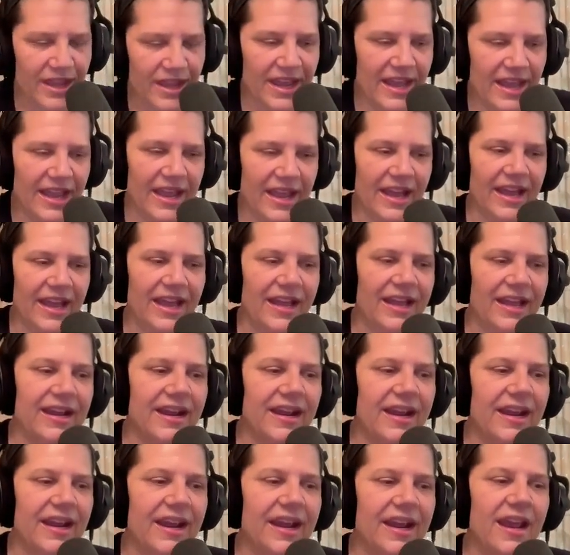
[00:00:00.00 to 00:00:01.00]

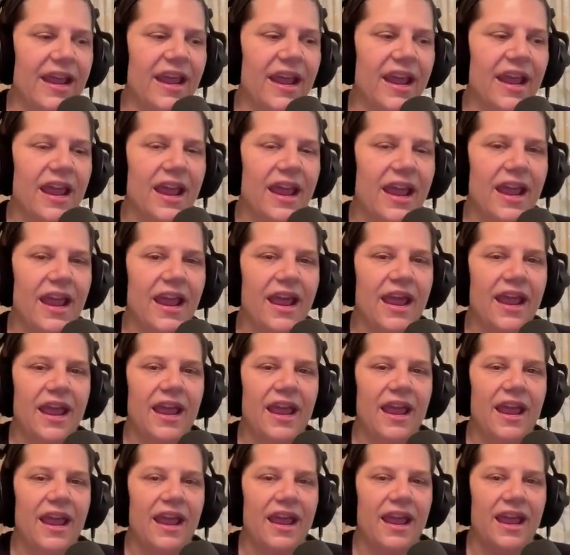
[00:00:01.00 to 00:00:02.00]
And
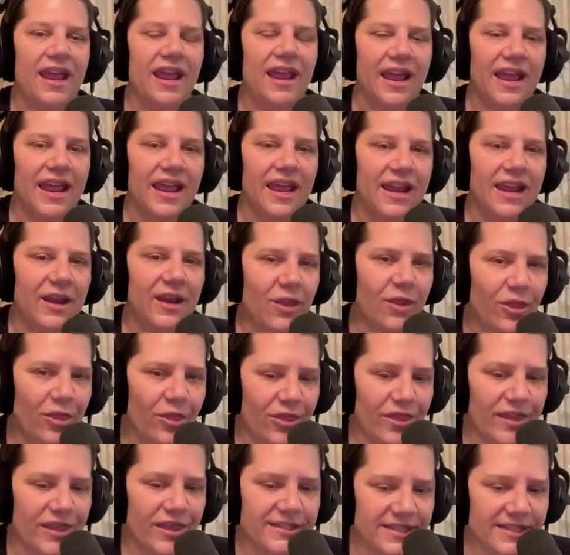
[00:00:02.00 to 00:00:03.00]
in
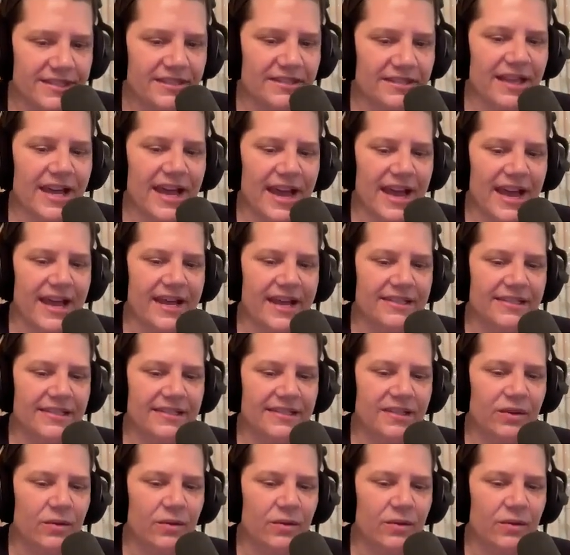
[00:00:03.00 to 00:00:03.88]
this class,